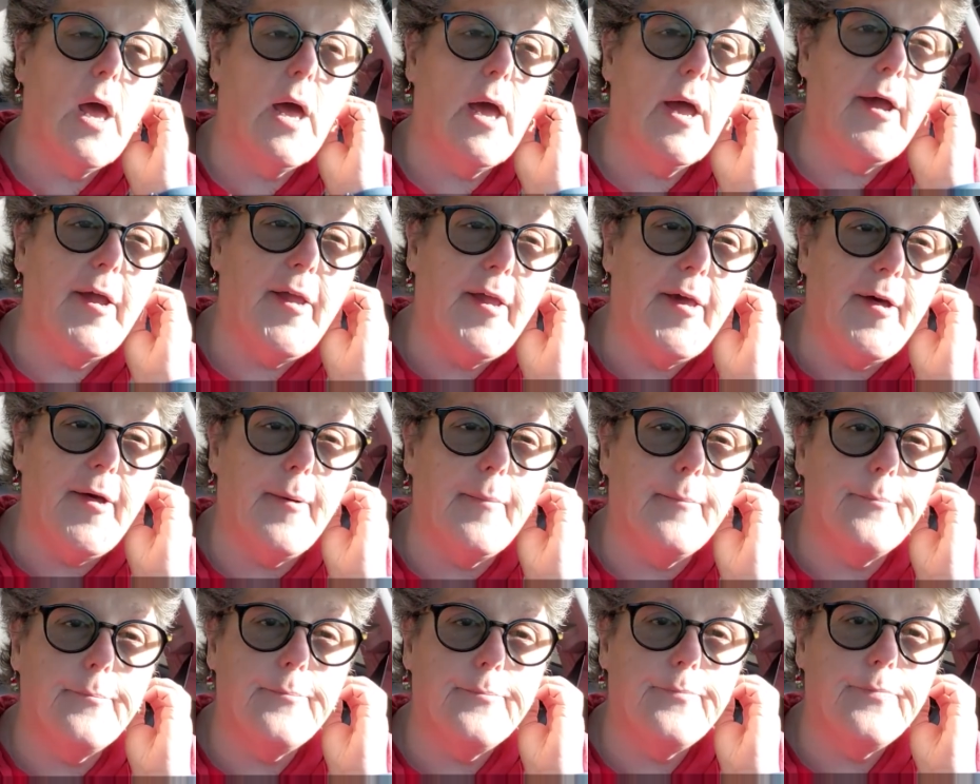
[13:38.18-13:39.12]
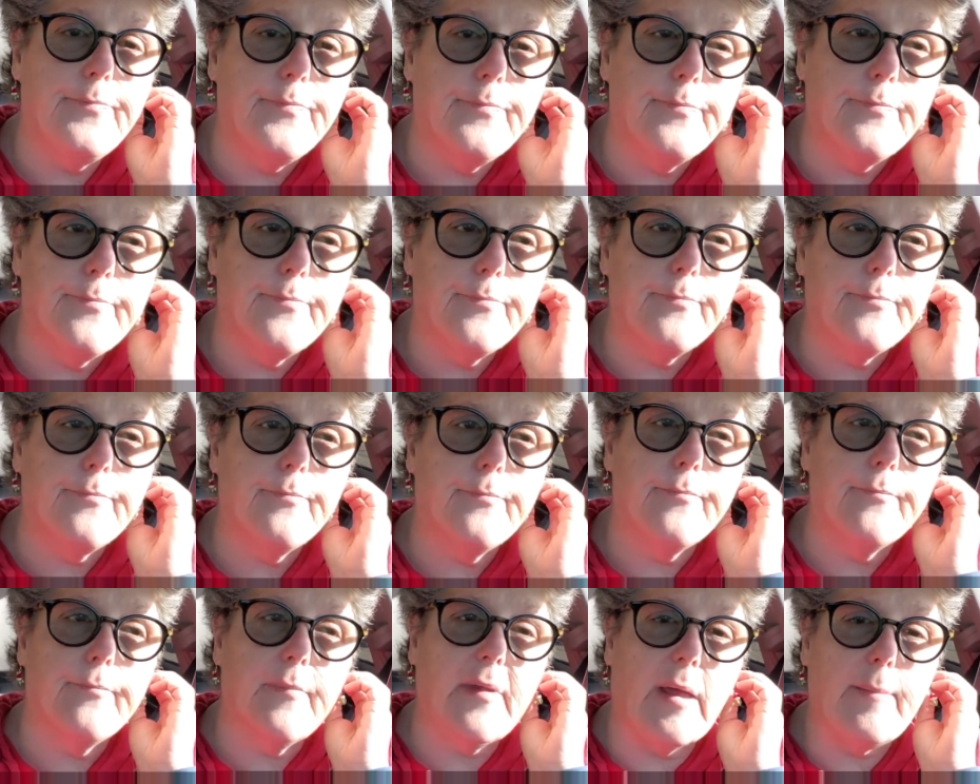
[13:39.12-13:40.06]

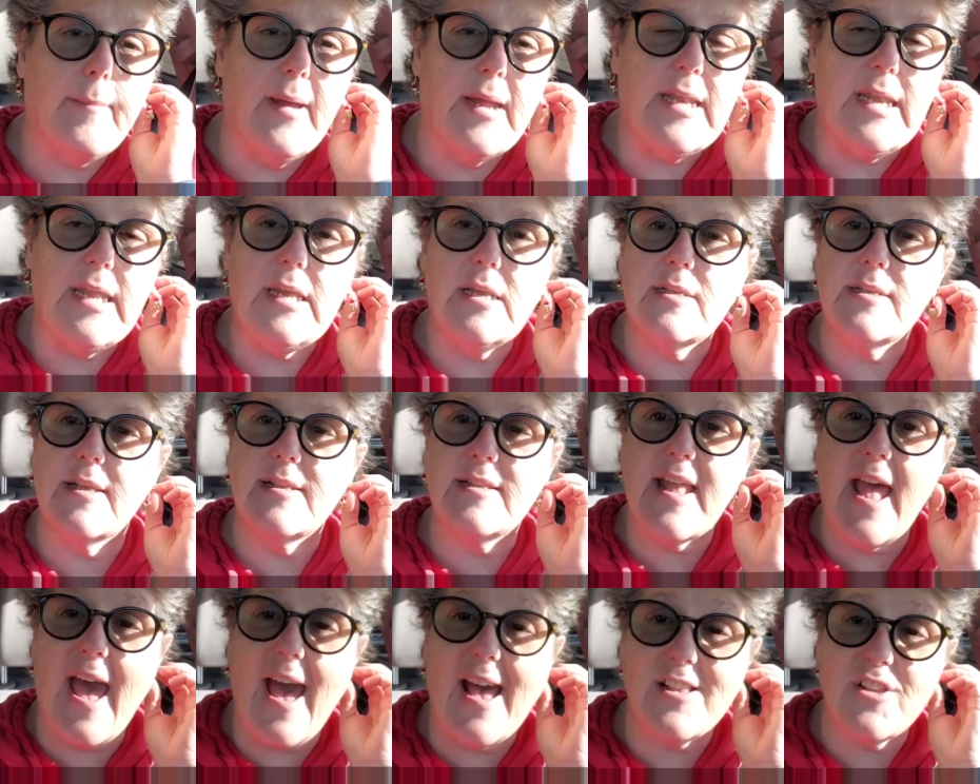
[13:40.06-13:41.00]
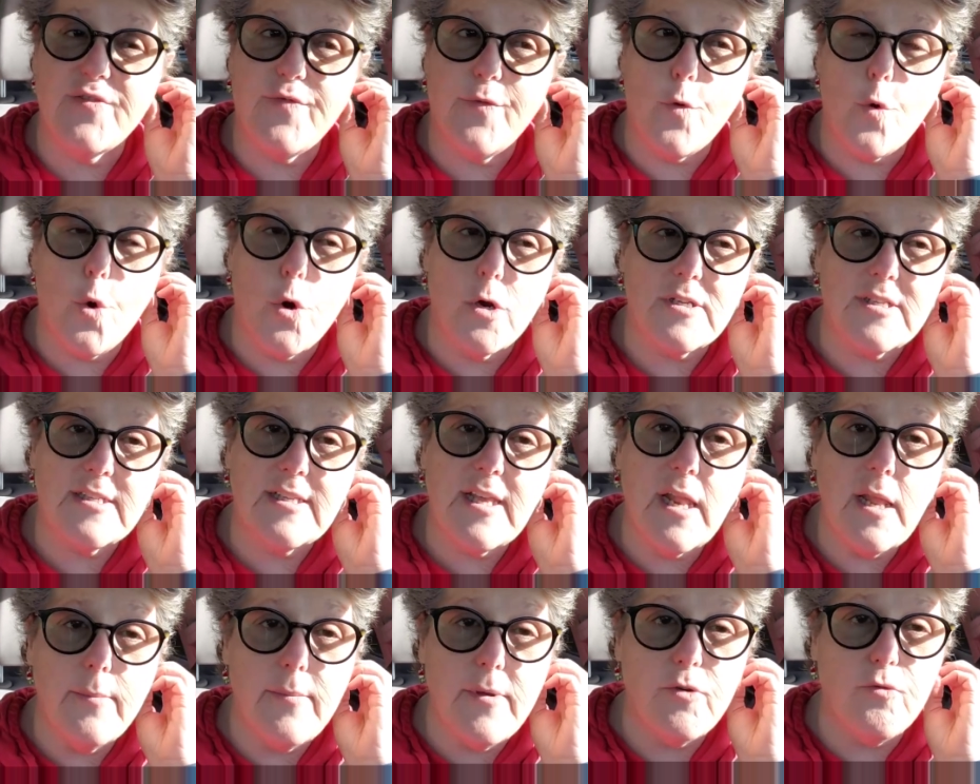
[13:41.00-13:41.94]
My niece has asked for
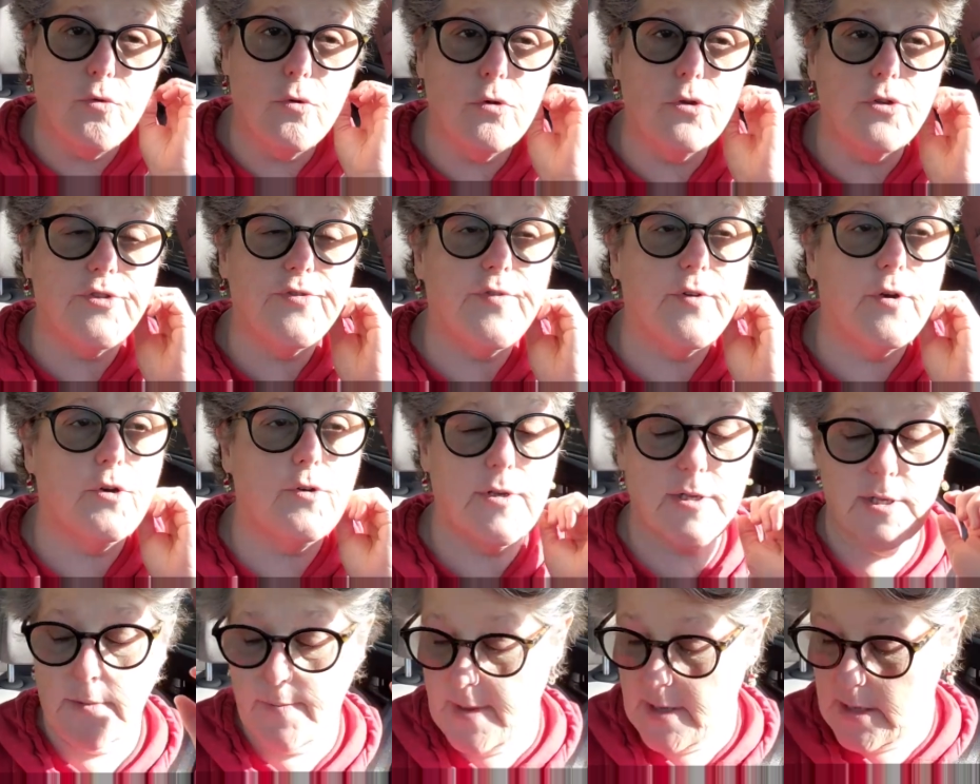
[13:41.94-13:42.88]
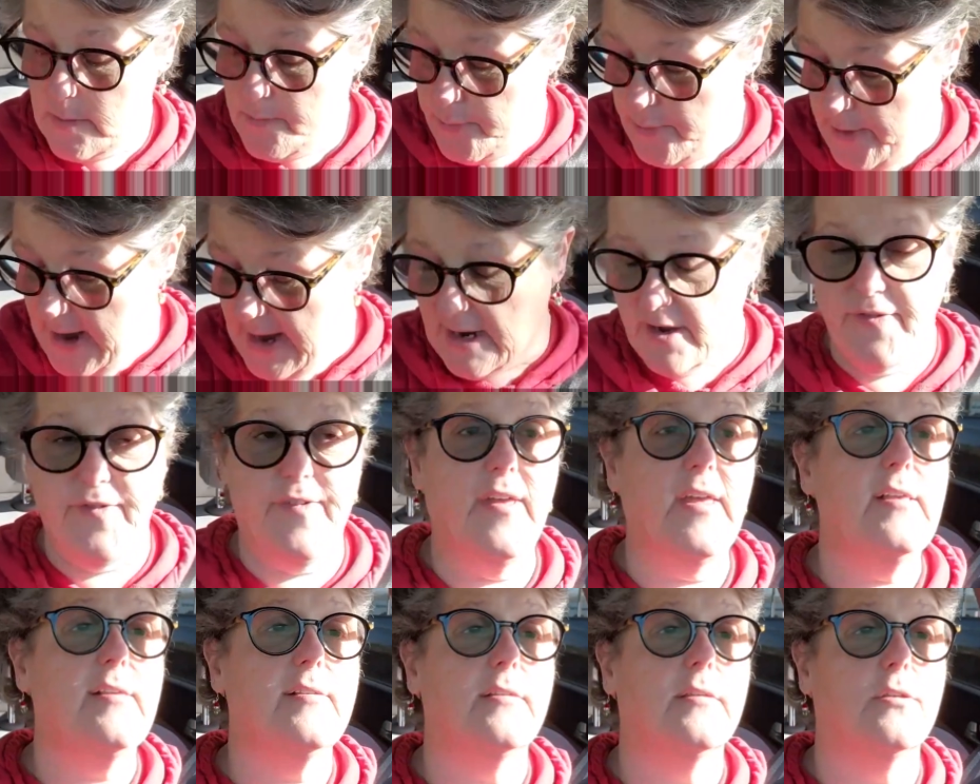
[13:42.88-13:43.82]
cinnamon rolls for Christmas
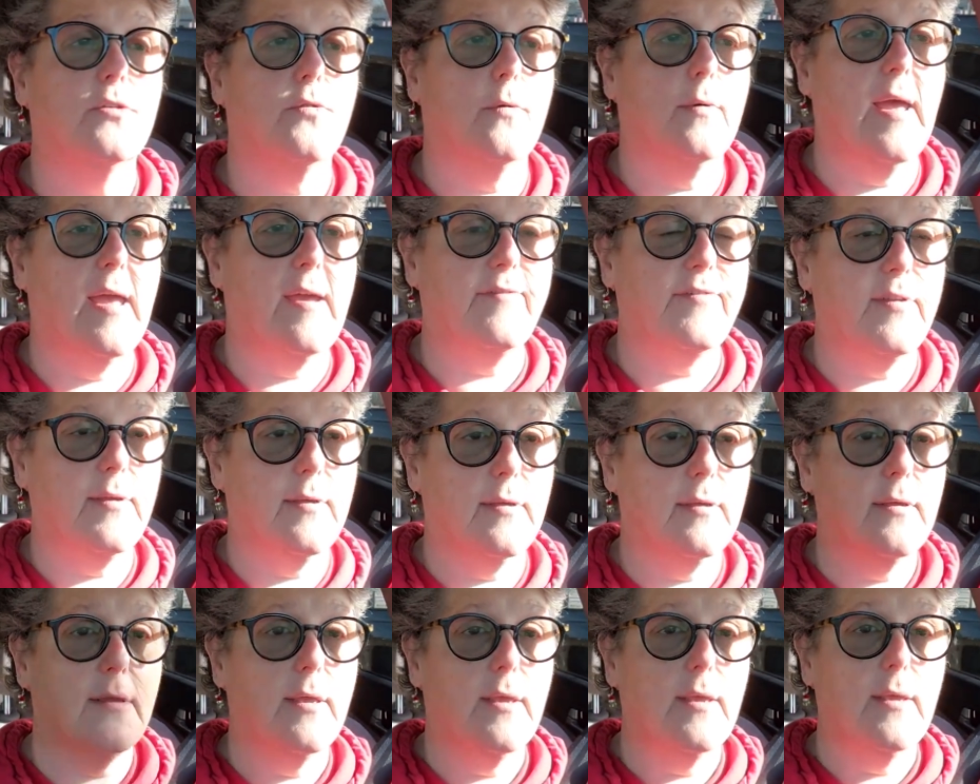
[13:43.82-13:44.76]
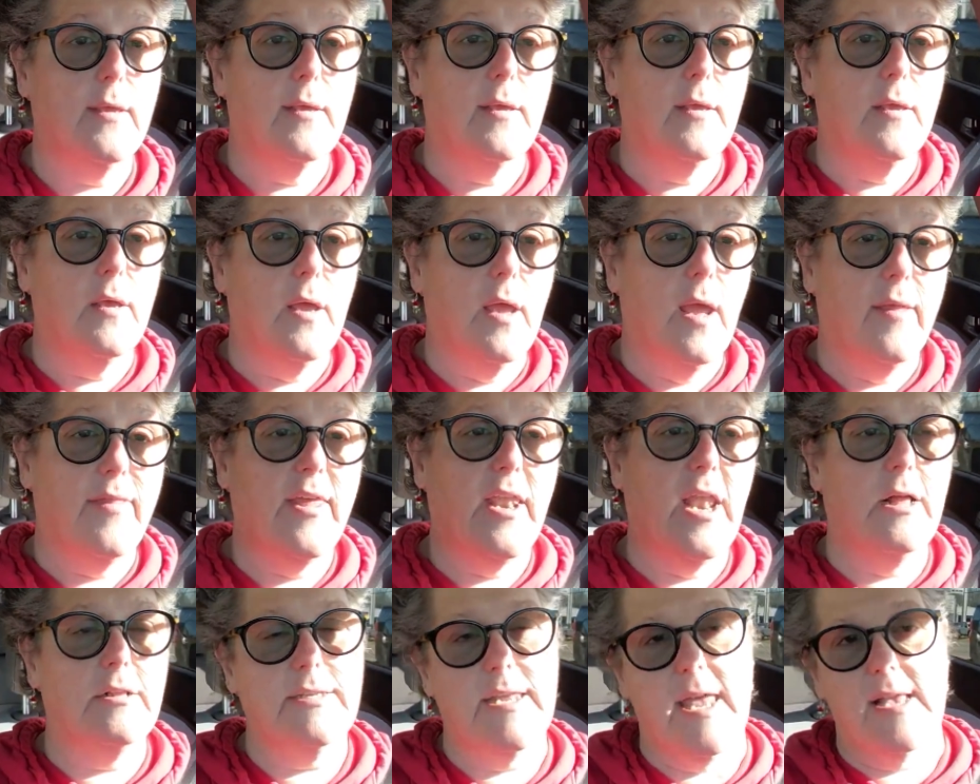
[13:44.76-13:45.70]
breakfast, so I have to. And then
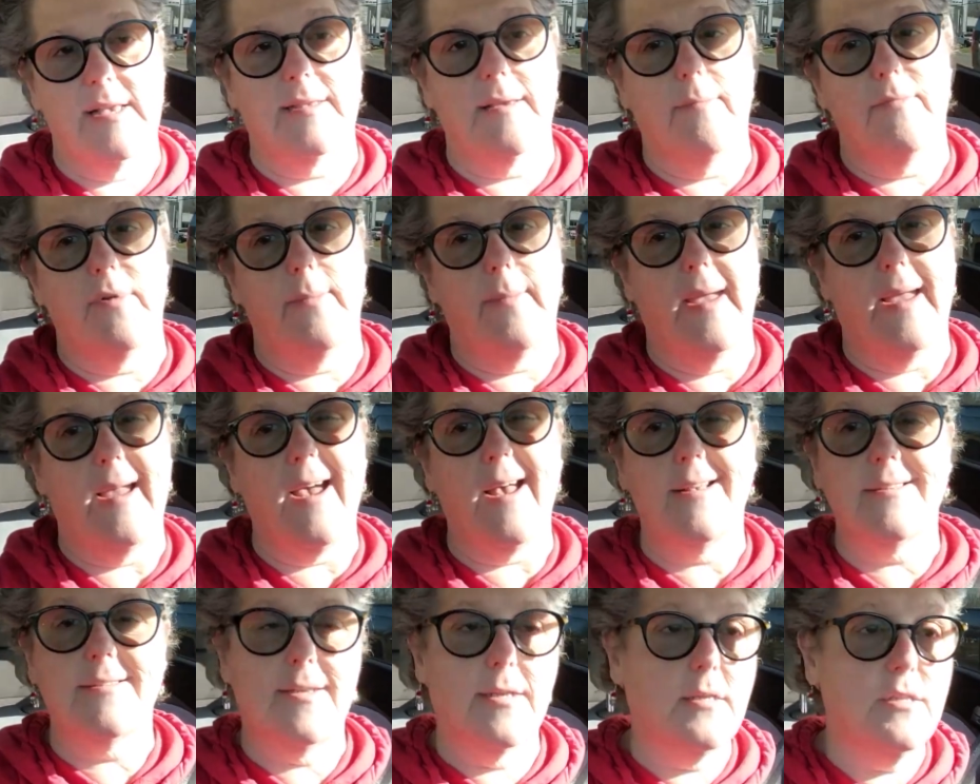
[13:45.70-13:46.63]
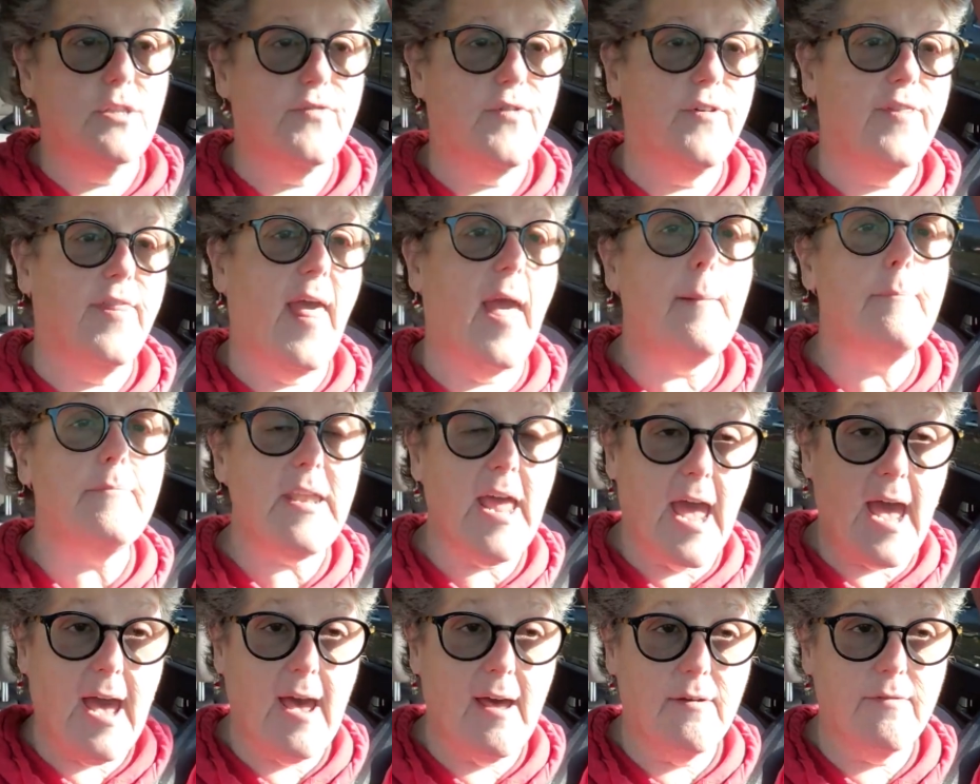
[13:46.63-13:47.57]
I'll take some to my cousins for them to
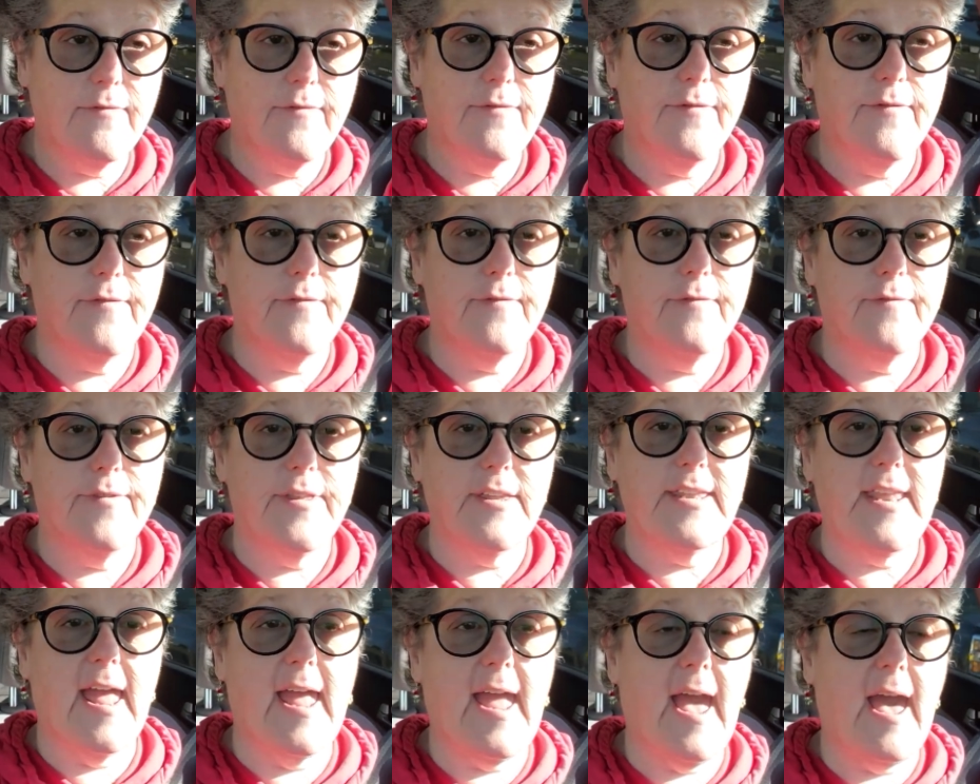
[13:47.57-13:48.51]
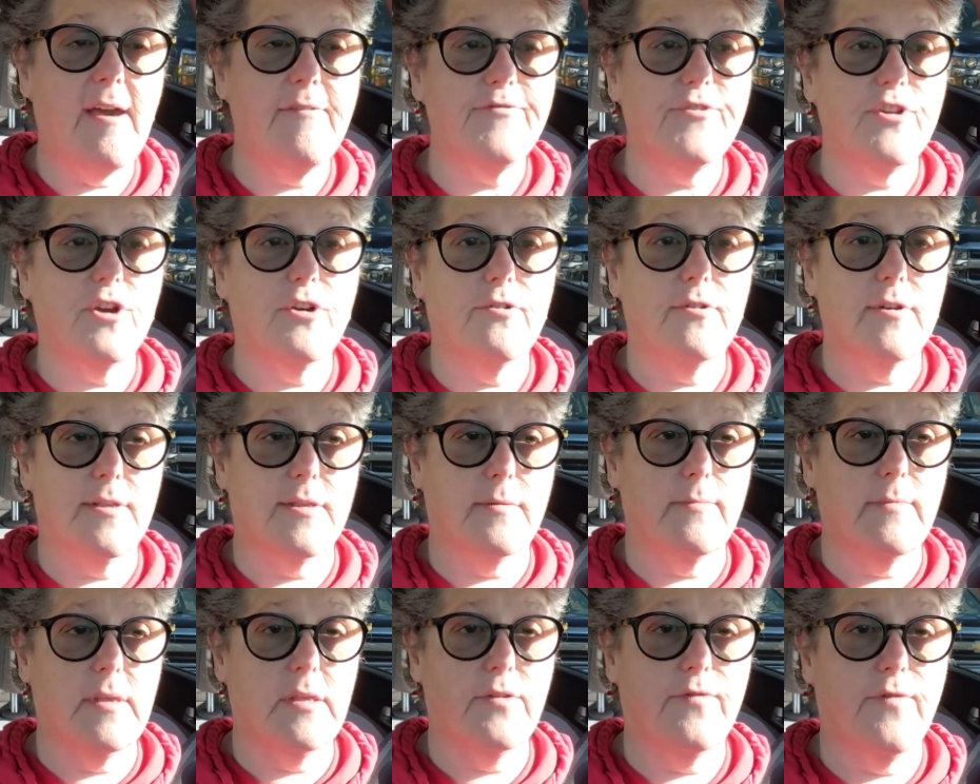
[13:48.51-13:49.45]
have the day after
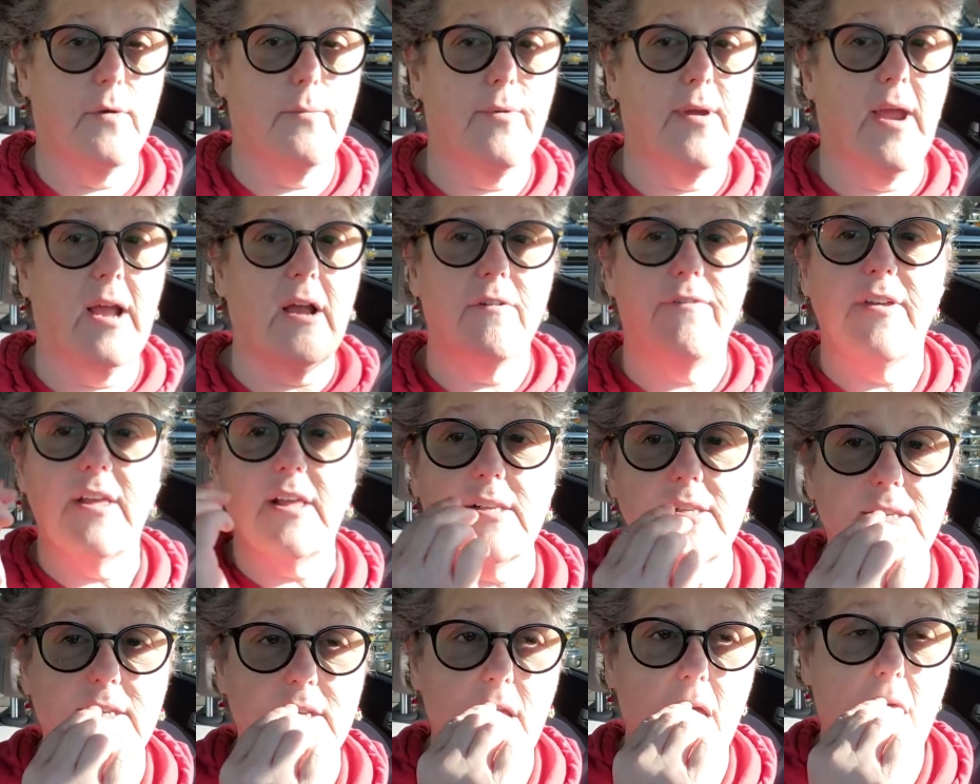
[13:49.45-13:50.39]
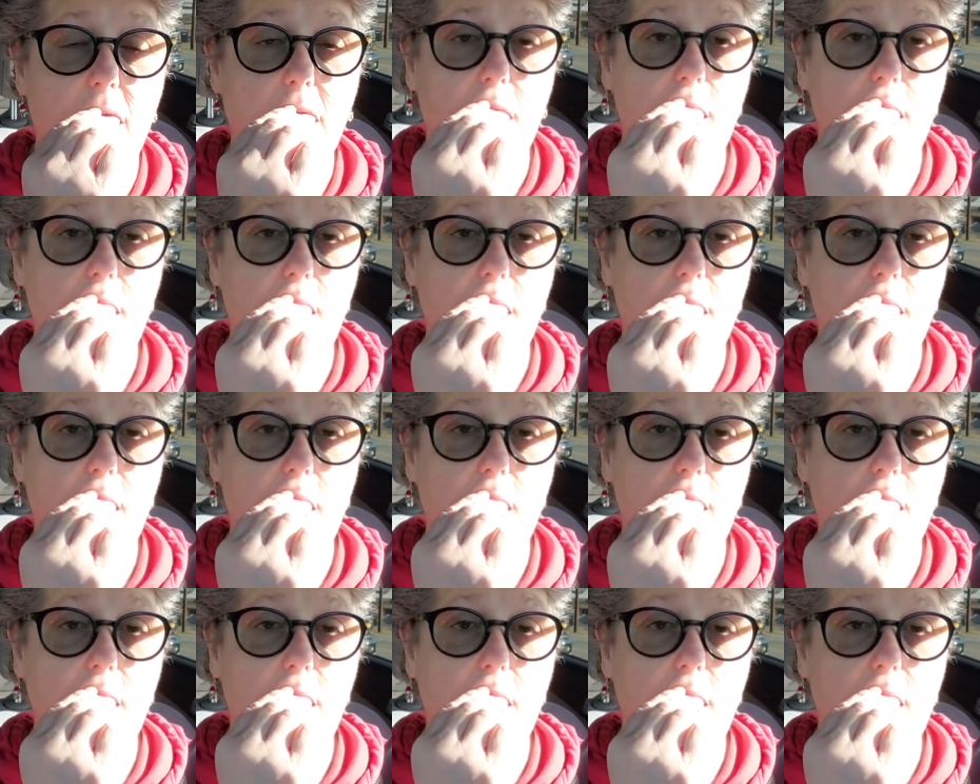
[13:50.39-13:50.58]
Christmas for breakfast.